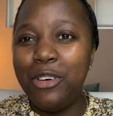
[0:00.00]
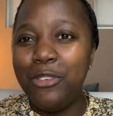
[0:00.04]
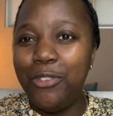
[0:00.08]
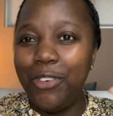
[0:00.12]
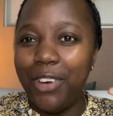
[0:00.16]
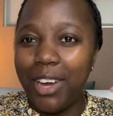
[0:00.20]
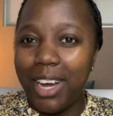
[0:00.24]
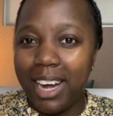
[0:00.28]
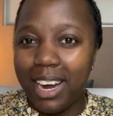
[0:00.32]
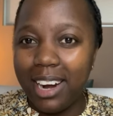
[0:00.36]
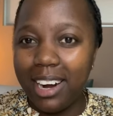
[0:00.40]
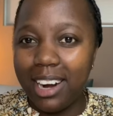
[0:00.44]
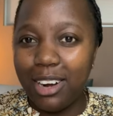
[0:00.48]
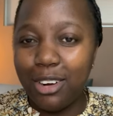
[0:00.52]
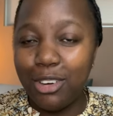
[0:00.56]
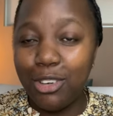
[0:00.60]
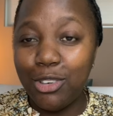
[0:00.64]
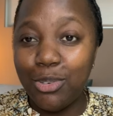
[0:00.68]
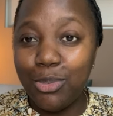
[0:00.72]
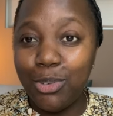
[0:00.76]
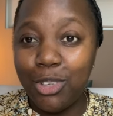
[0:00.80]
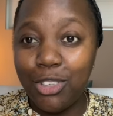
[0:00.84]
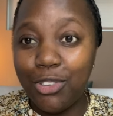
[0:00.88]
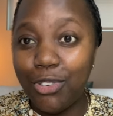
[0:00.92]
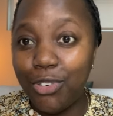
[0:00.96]
figure
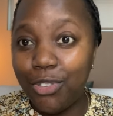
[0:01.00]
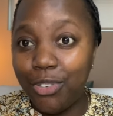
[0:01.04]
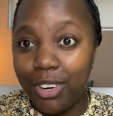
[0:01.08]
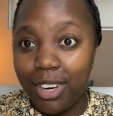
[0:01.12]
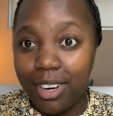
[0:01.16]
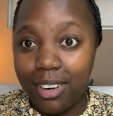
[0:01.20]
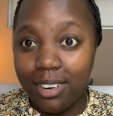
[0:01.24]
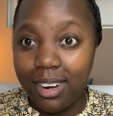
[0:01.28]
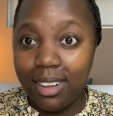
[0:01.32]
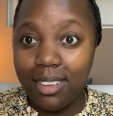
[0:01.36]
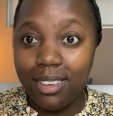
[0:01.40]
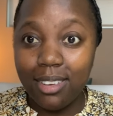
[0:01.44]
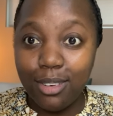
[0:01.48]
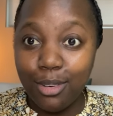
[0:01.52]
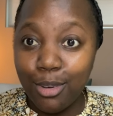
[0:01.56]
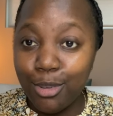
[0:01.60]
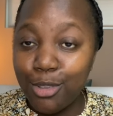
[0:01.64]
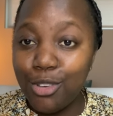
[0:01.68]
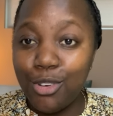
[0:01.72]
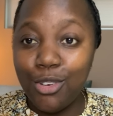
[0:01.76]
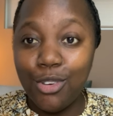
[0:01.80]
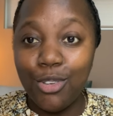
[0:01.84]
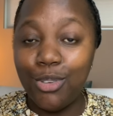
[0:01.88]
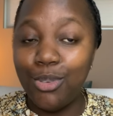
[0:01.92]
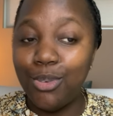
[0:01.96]
out which fragrance
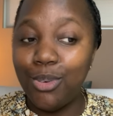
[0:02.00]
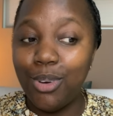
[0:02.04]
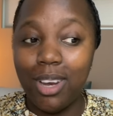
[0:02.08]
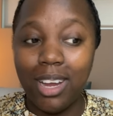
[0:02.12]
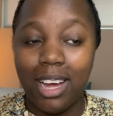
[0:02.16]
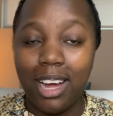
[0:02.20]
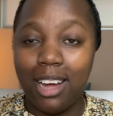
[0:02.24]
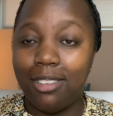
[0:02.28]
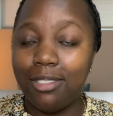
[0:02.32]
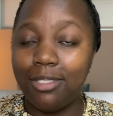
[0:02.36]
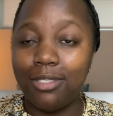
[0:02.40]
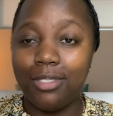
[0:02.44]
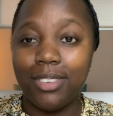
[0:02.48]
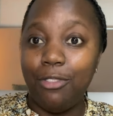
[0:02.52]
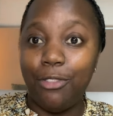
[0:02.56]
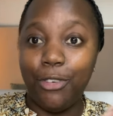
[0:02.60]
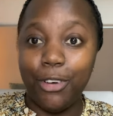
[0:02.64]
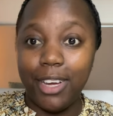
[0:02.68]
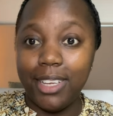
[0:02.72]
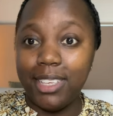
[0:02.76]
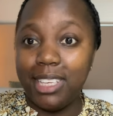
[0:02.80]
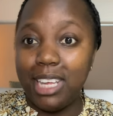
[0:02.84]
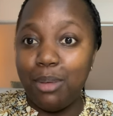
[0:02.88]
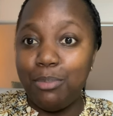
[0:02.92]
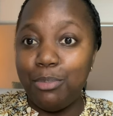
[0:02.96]
notes do you love.
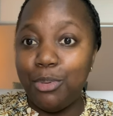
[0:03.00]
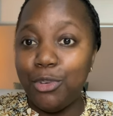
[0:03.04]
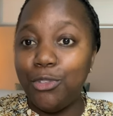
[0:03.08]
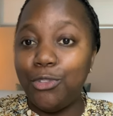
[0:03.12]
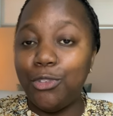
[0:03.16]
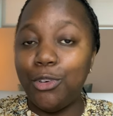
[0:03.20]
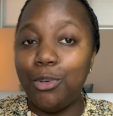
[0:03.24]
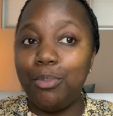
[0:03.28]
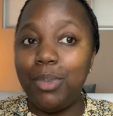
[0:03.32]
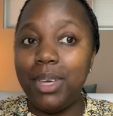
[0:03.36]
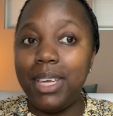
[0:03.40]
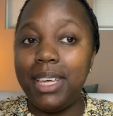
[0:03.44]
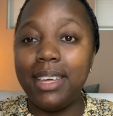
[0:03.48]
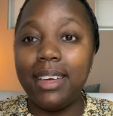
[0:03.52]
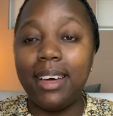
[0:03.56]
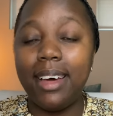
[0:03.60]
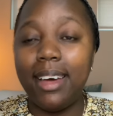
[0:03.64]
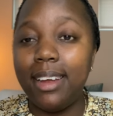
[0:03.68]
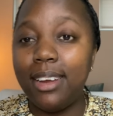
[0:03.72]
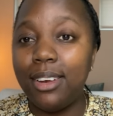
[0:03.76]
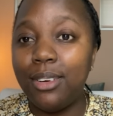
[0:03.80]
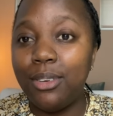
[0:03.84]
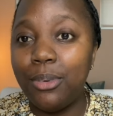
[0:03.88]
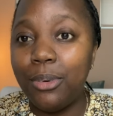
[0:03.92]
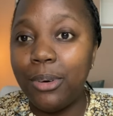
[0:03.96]
For example, for me,
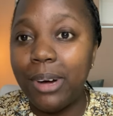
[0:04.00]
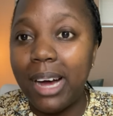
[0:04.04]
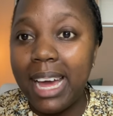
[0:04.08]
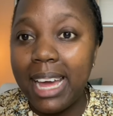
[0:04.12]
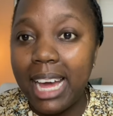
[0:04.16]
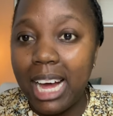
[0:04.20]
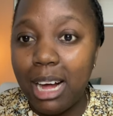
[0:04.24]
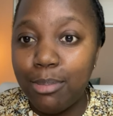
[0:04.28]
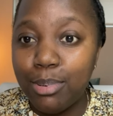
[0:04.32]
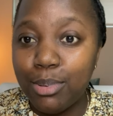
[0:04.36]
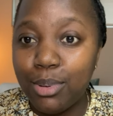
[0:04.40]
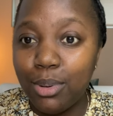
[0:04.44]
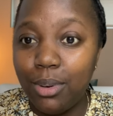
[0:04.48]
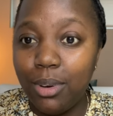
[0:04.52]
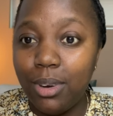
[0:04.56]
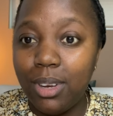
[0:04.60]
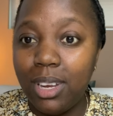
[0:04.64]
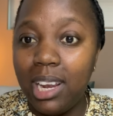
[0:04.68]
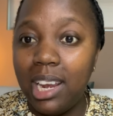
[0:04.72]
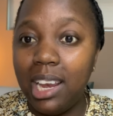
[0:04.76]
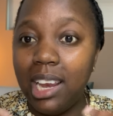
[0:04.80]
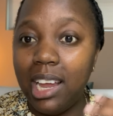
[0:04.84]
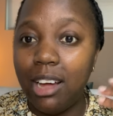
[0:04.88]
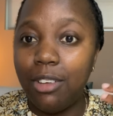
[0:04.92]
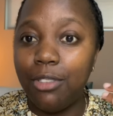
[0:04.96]
I know I
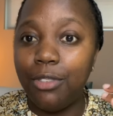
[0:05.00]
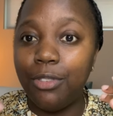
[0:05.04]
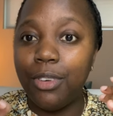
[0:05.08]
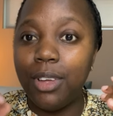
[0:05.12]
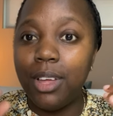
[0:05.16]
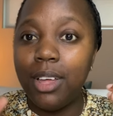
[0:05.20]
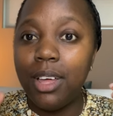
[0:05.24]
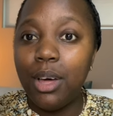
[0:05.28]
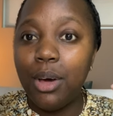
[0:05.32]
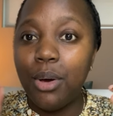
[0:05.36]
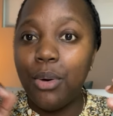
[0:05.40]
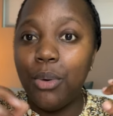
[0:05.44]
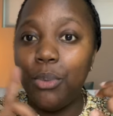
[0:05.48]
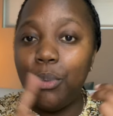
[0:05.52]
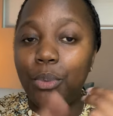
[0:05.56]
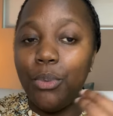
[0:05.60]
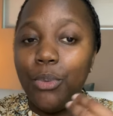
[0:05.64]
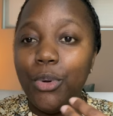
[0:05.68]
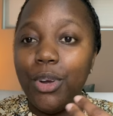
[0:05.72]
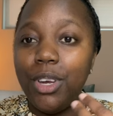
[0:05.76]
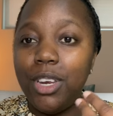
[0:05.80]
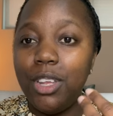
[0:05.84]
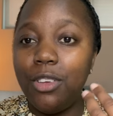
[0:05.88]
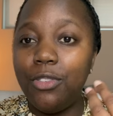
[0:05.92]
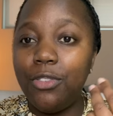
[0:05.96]
absolutely love
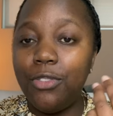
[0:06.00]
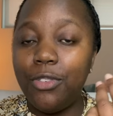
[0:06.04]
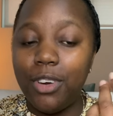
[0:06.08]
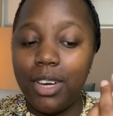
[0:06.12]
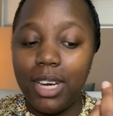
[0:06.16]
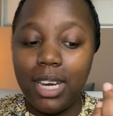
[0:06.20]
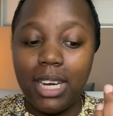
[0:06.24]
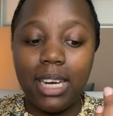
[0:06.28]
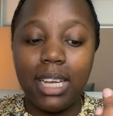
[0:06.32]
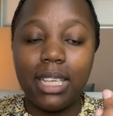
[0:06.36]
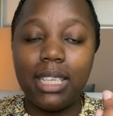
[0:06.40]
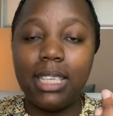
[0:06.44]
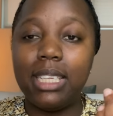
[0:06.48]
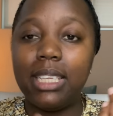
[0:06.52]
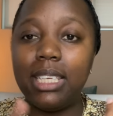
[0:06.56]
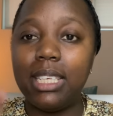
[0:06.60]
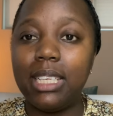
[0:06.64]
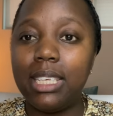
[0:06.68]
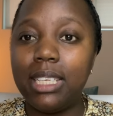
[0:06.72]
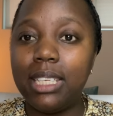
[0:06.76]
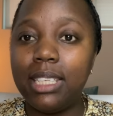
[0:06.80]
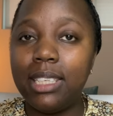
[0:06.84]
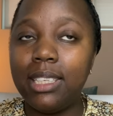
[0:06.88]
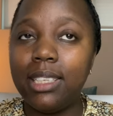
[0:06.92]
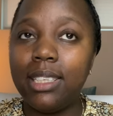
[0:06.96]
woody
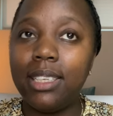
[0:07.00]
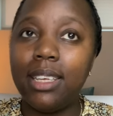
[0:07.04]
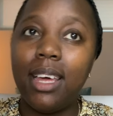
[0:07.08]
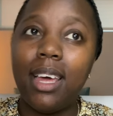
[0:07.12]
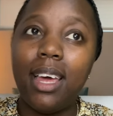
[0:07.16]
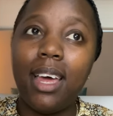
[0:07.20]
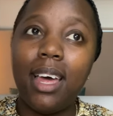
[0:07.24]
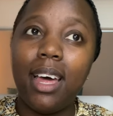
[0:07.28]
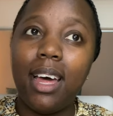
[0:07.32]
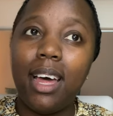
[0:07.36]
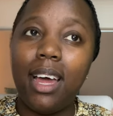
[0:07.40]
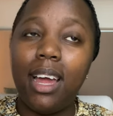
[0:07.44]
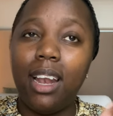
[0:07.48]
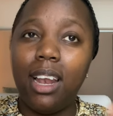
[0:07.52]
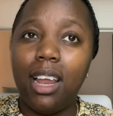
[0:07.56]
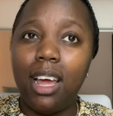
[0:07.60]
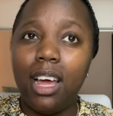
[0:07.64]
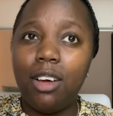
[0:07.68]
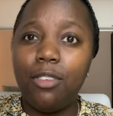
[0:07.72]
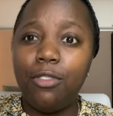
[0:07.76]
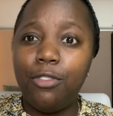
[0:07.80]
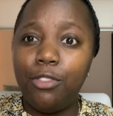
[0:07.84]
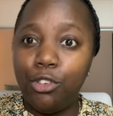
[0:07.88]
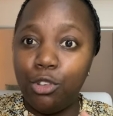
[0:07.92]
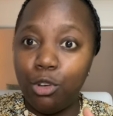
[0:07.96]
fragrances. I
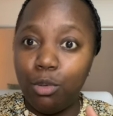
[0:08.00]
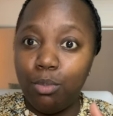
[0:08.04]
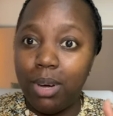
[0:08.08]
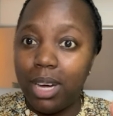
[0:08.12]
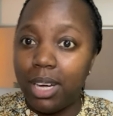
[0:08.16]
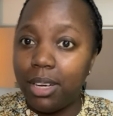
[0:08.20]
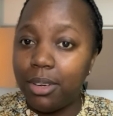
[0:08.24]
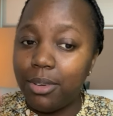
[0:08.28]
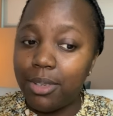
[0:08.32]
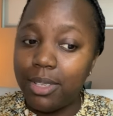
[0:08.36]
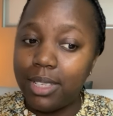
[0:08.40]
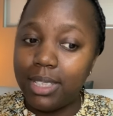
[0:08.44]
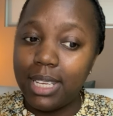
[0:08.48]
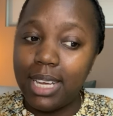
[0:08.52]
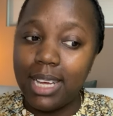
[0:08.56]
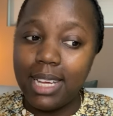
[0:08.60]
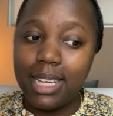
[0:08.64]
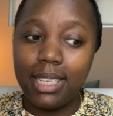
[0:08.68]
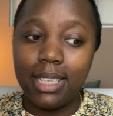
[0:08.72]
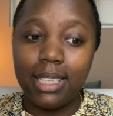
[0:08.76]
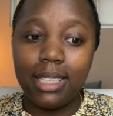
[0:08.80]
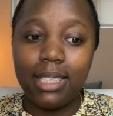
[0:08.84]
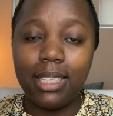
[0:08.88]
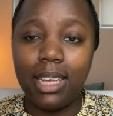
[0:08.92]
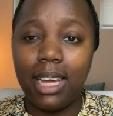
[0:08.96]
love tobacco
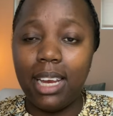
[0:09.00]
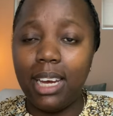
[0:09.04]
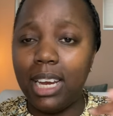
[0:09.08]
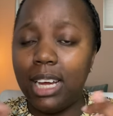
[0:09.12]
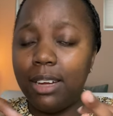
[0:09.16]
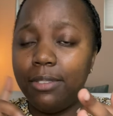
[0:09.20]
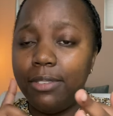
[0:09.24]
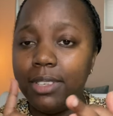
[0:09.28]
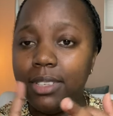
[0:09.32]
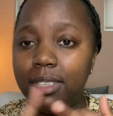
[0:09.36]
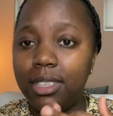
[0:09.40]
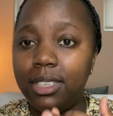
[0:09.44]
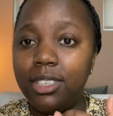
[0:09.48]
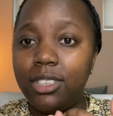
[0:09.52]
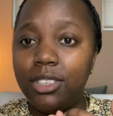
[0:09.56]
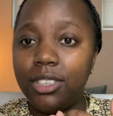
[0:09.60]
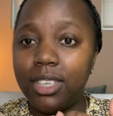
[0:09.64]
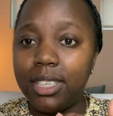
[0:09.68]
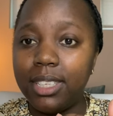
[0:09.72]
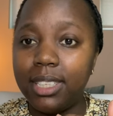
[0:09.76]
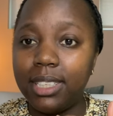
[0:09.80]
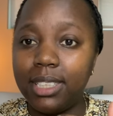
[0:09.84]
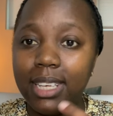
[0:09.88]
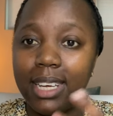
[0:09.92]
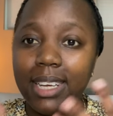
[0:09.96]
scents. I love
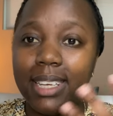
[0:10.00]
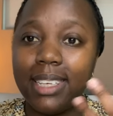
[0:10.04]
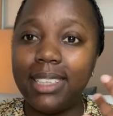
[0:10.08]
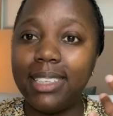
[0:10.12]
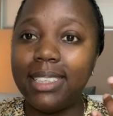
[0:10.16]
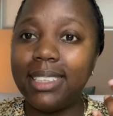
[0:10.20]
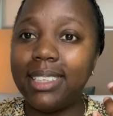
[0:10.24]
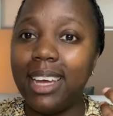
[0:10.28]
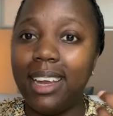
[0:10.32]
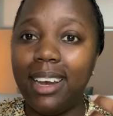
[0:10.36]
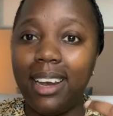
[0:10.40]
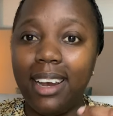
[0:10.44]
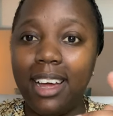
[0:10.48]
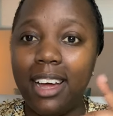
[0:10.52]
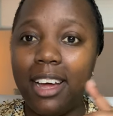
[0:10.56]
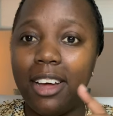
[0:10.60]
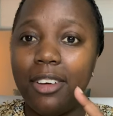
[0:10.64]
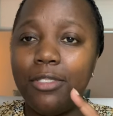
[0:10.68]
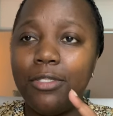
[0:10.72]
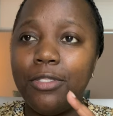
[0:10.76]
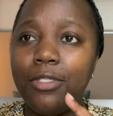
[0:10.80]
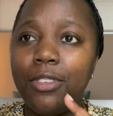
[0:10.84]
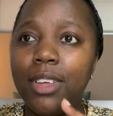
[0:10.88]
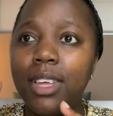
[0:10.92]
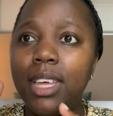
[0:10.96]
citrus scents. I
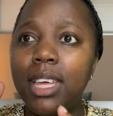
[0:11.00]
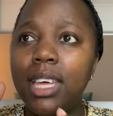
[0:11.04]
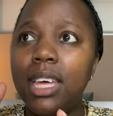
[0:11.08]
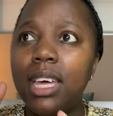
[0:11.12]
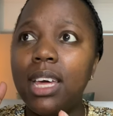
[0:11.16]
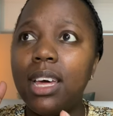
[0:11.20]
love